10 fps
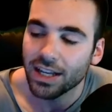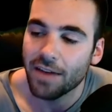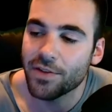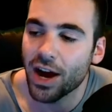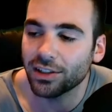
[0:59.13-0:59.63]

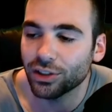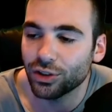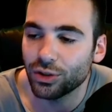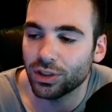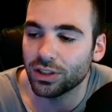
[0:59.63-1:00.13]
If you guys are
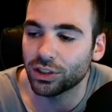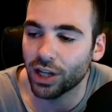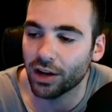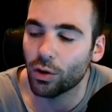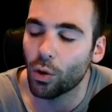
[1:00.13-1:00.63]
new to this
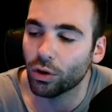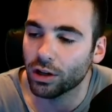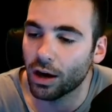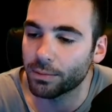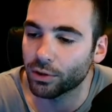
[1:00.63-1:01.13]
channel or
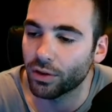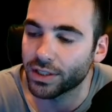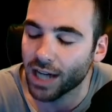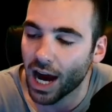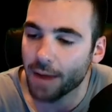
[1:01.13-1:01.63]
come here all the
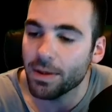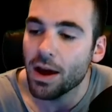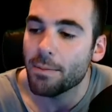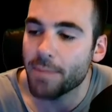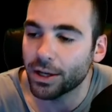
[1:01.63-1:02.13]
time,
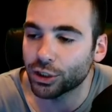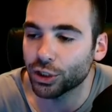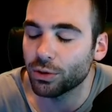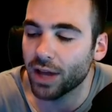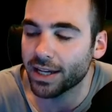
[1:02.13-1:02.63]
make sure
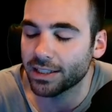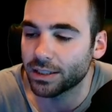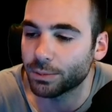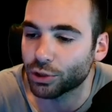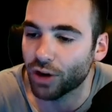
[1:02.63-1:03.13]
you like and
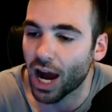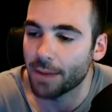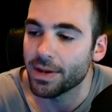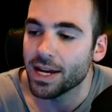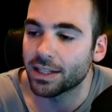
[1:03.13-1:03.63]

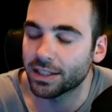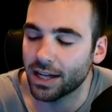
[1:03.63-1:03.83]
subscribe. It's going to